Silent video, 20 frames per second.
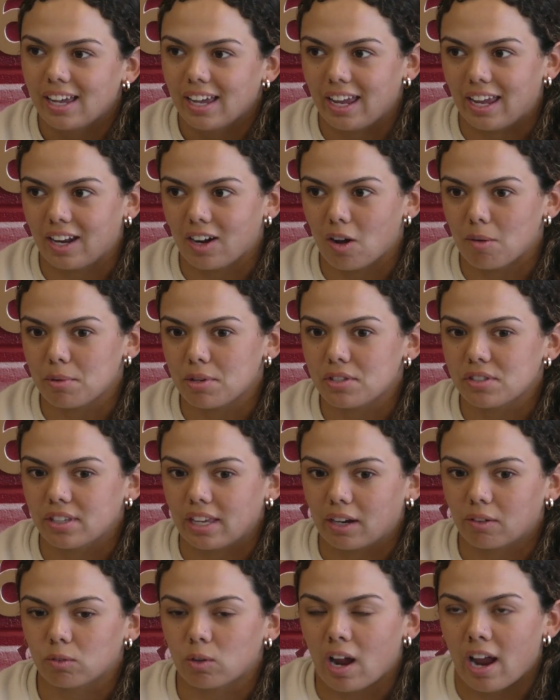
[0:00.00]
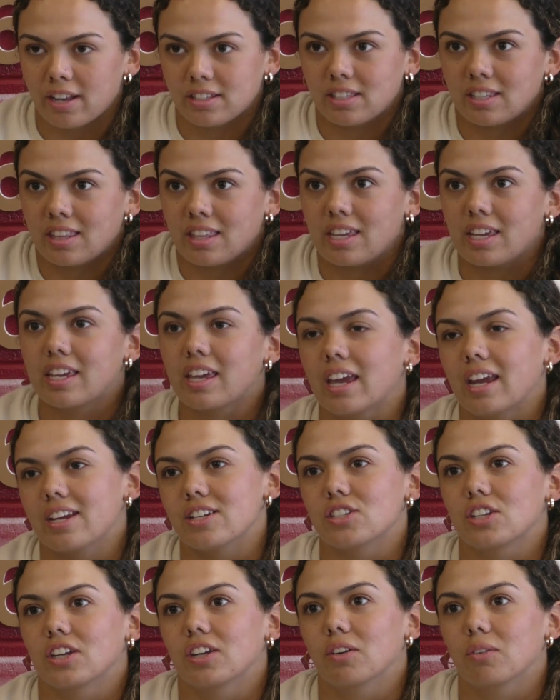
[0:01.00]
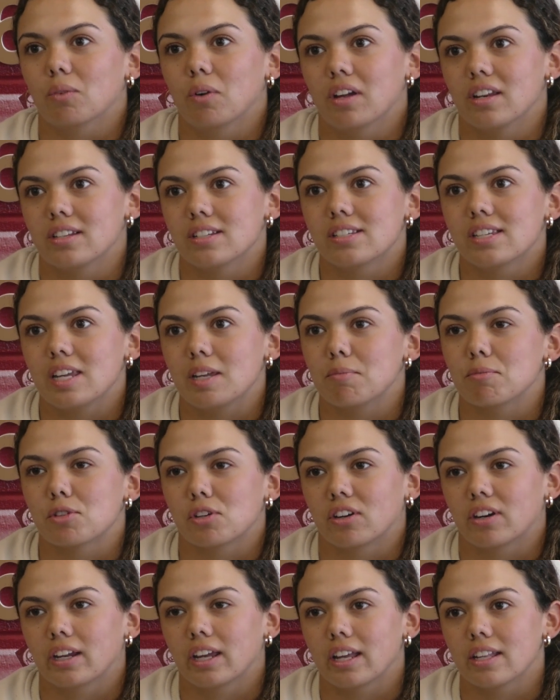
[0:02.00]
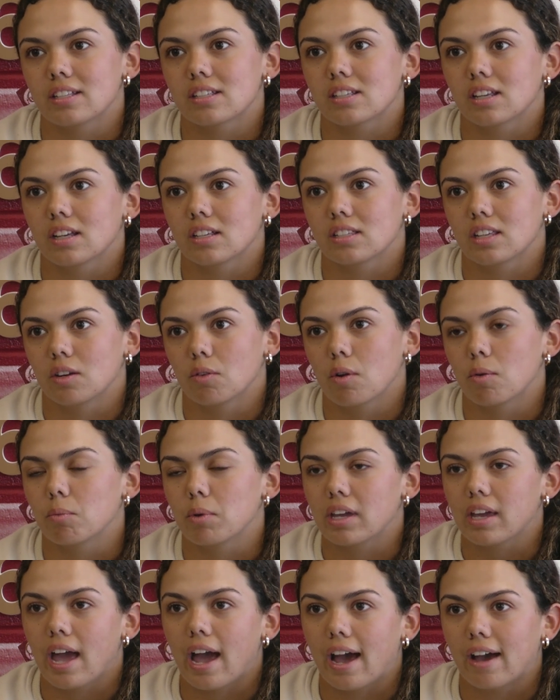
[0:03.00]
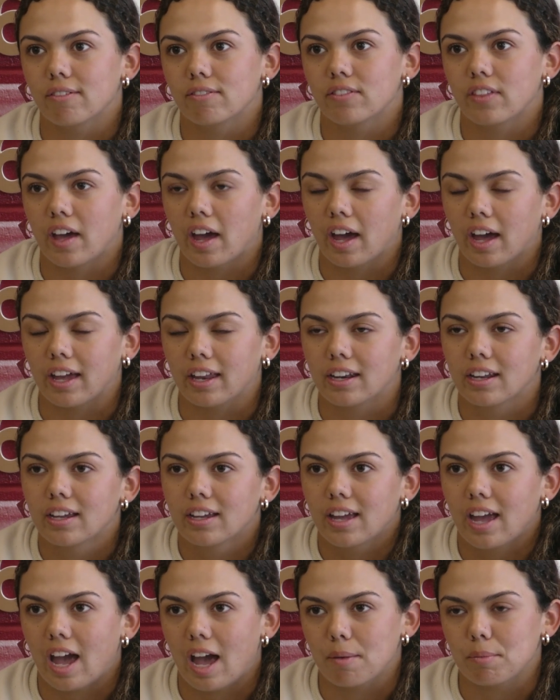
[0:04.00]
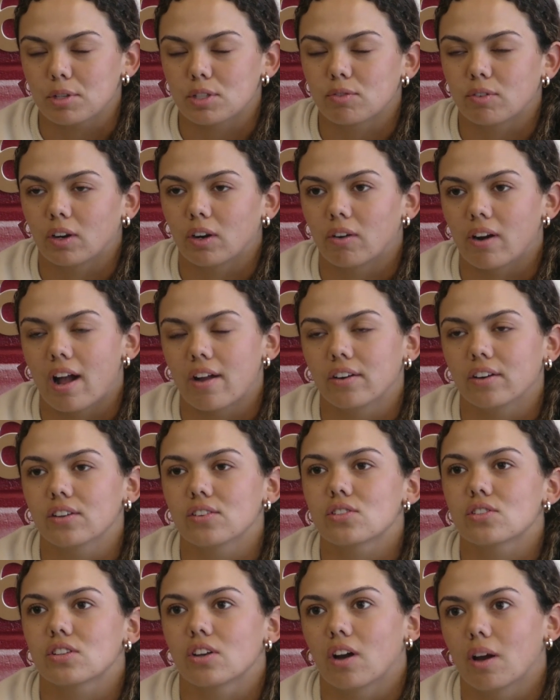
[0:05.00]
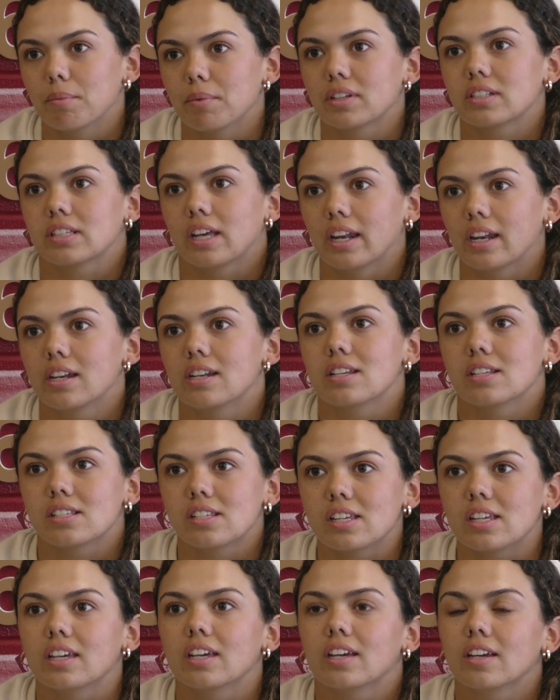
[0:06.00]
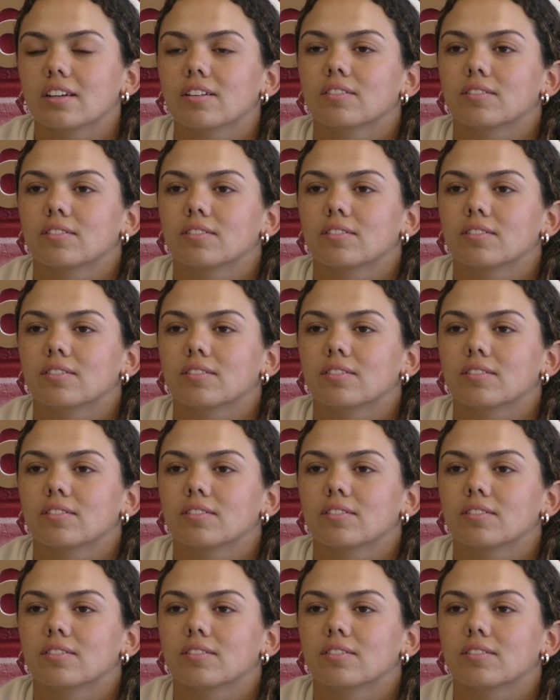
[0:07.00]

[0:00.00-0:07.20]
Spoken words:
and almost like rise to the occasion when teams are against us and when we have that atmosphere around us. So I'm excited to see it.